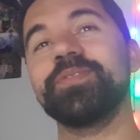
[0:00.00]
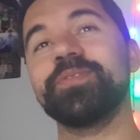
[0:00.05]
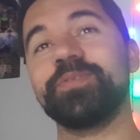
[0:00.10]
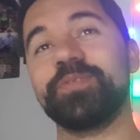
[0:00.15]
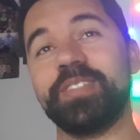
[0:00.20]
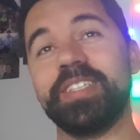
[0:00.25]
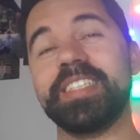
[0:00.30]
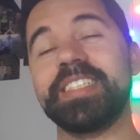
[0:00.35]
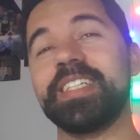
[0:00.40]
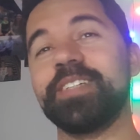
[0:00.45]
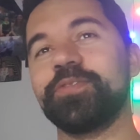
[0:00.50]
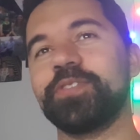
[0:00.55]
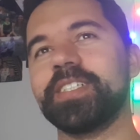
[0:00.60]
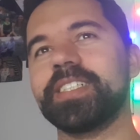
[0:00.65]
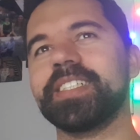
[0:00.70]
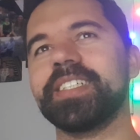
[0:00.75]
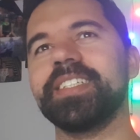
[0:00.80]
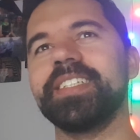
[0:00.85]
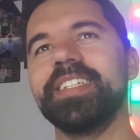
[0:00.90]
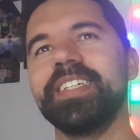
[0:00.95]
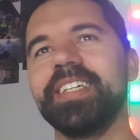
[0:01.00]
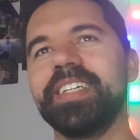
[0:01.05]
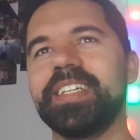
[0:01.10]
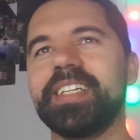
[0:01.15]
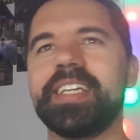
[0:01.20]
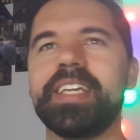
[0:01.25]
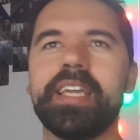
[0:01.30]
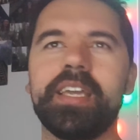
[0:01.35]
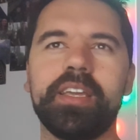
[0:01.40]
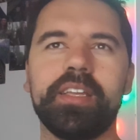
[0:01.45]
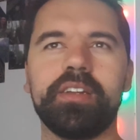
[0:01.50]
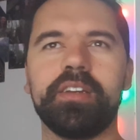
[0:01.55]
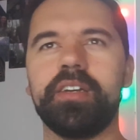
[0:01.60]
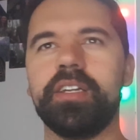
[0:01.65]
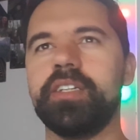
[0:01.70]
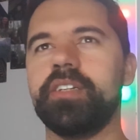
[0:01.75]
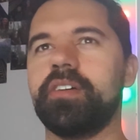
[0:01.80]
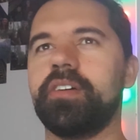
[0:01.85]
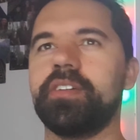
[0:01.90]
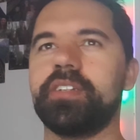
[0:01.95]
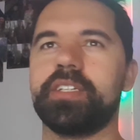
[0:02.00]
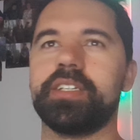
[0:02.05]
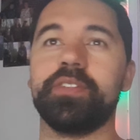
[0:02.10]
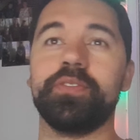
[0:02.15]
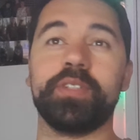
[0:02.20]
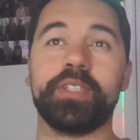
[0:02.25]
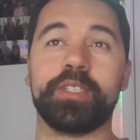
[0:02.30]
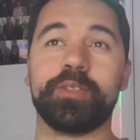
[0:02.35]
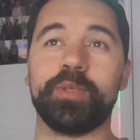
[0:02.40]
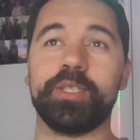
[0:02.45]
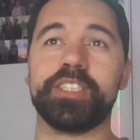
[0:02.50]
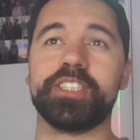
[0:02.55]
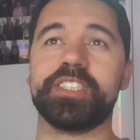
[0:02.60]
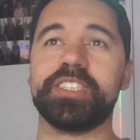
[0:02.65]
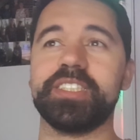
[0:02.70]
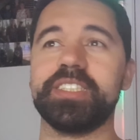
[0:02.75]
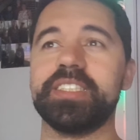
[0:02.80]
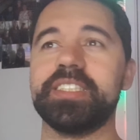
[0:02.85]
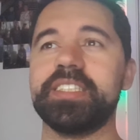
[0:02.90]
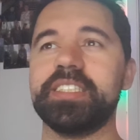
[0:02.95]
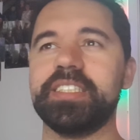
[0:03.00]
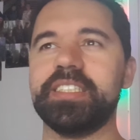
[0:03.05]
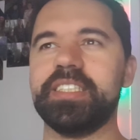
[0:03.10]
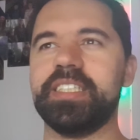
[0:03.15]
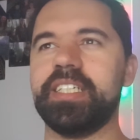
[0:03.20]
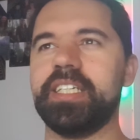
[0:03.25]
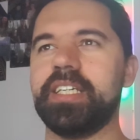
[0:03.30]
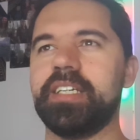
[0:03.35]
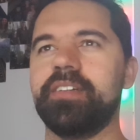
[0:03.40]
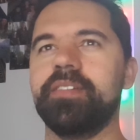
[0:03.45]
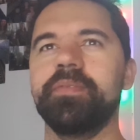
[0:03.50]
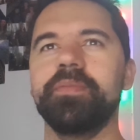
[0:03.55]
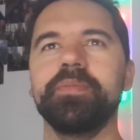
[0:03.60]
Really, Fika? Can I not give a question? Yeah.